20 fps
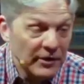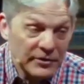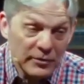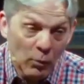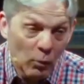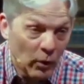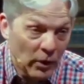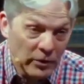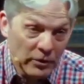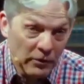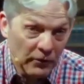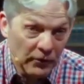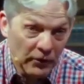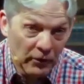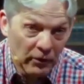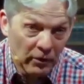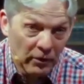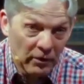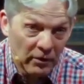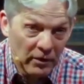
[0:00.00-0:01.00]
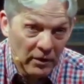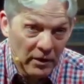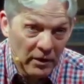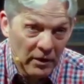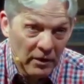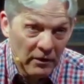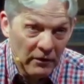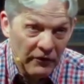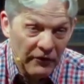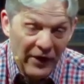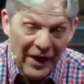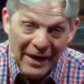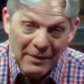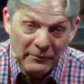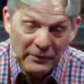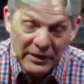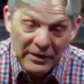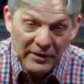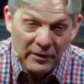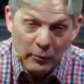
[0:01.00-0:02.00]
There is a wonderful
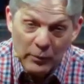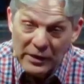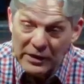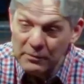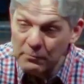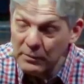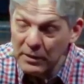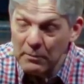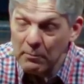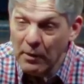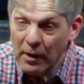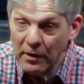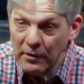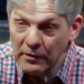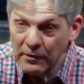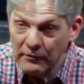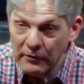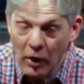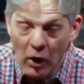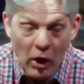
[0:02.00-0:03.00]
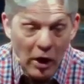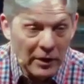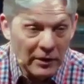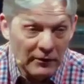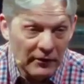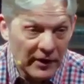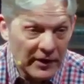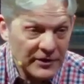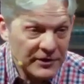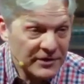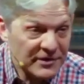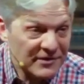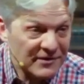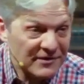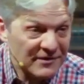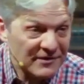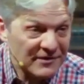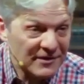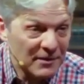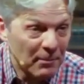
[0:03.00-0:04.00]
family that we can be a part of, all of
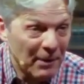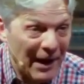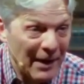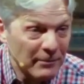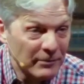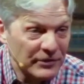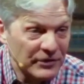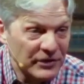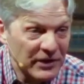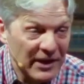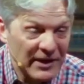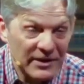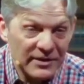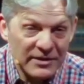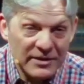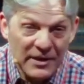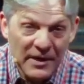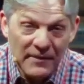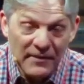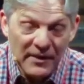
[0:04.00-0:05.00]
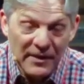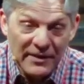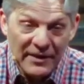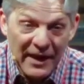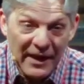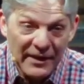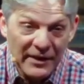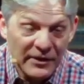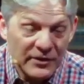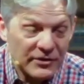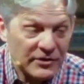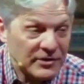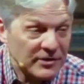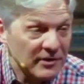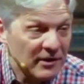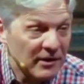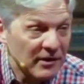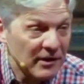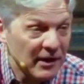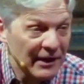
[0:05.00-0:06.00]
us. The Bible says that
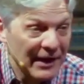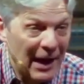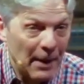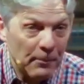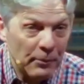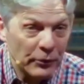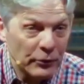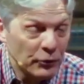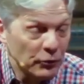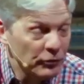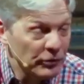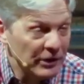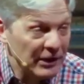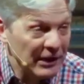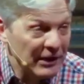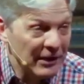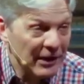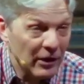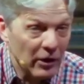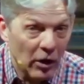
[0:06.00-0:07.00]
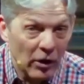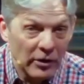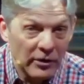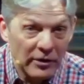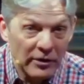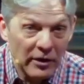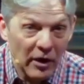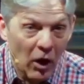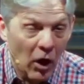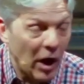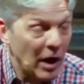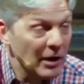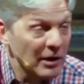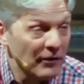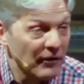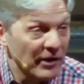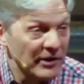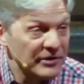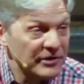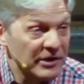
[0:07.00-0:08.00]
it's an opportunity that
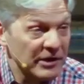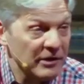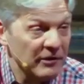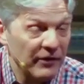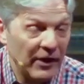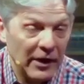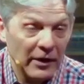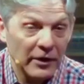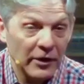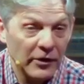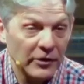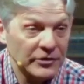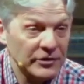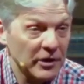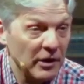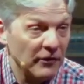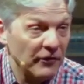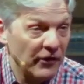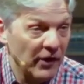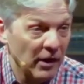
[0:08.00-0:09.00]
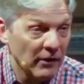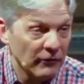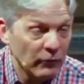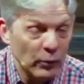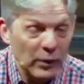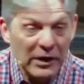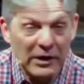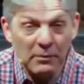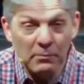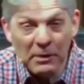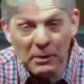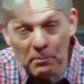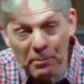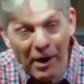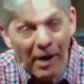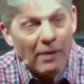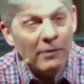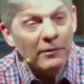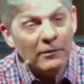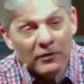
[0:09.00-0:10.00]
all of us can avail ourselves of. We
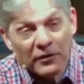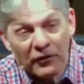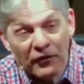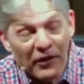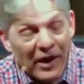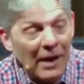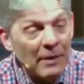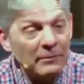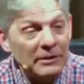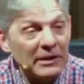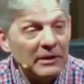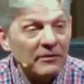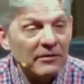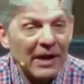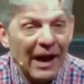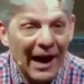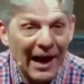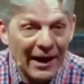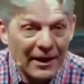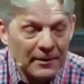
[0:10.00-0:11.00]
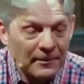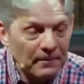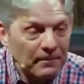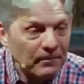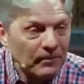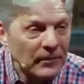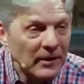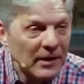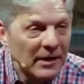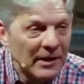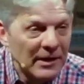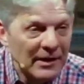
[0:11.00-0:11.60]
can be part of the family of God.